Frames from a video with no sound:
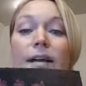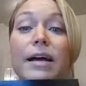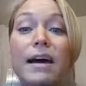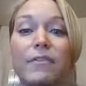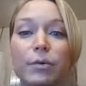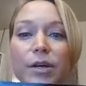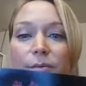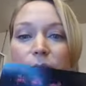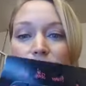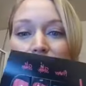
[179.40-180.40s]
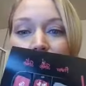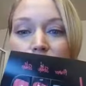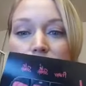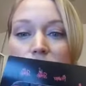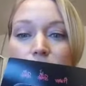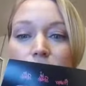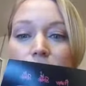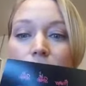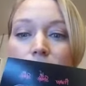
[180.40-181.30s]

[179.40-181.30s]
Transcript: I don't have it with me, but here's a sample.